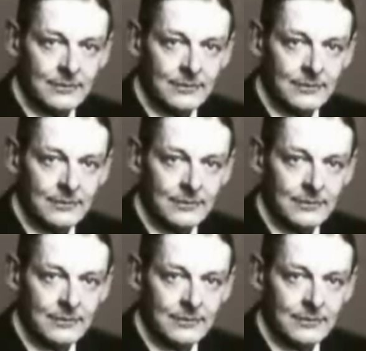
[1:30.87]

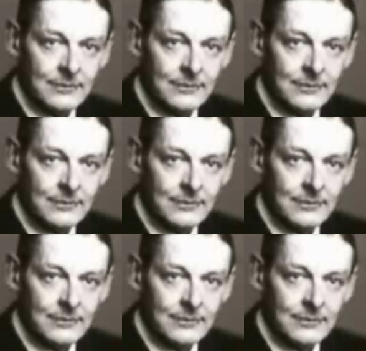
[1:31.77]

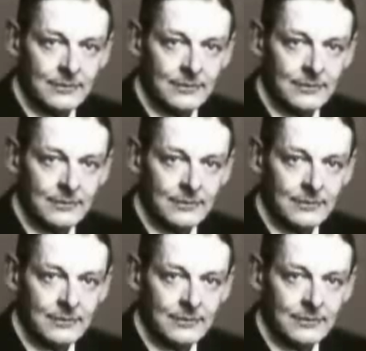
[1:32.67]

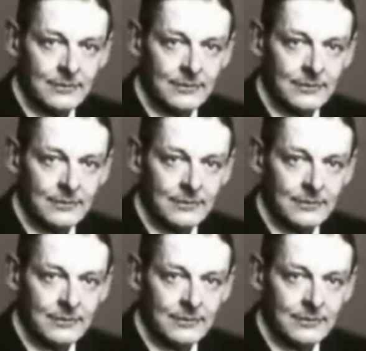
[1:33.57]
(silent)